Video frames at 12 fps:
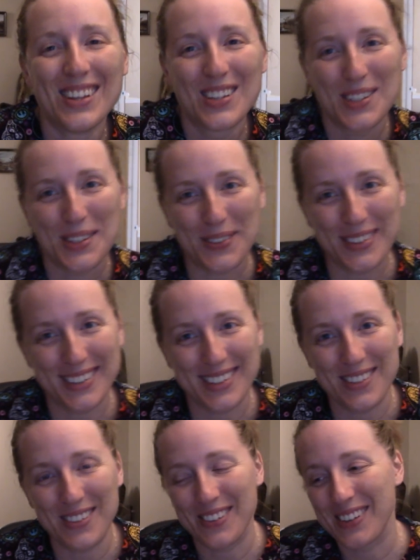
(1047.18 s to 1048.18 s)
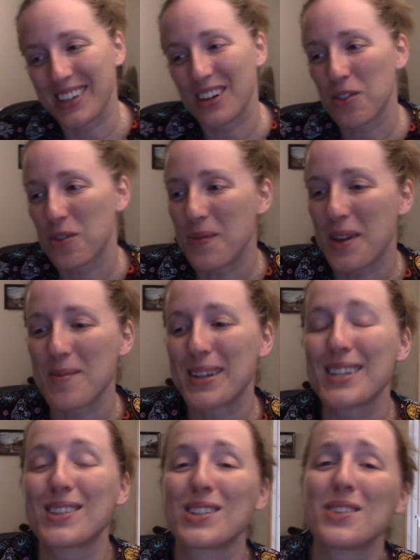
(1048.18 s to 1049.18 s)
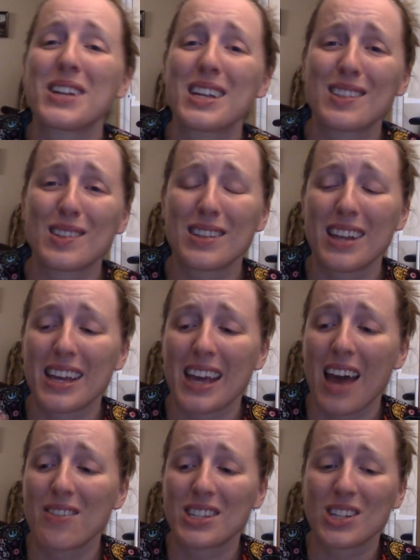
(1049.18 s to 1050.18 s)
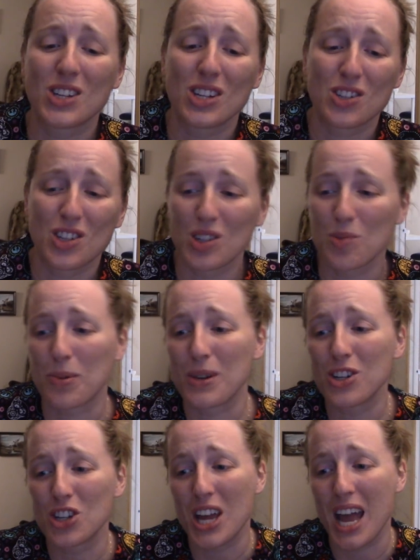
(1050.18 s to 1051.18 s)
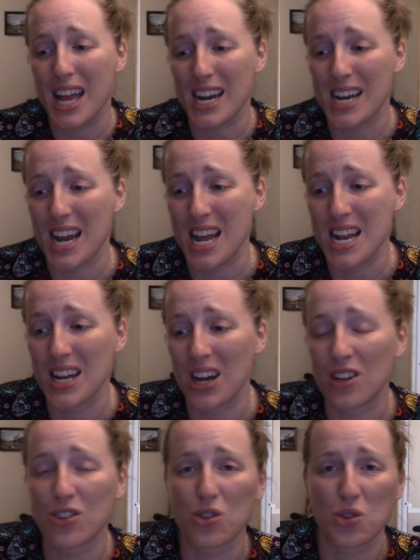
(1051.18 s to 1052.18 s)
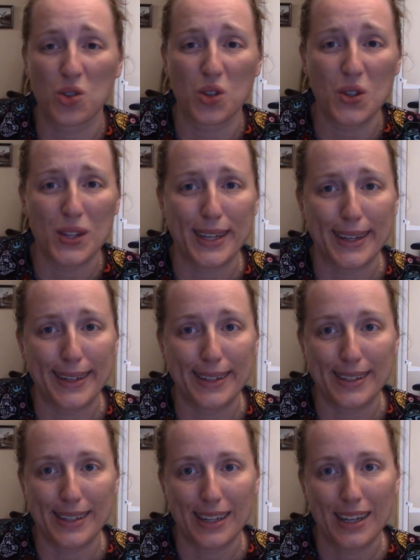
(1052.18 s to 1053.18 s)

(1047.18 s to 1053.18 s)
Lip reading: So we'll see where we go from there. But it's so nice to like have suggestions appreciated and understood, and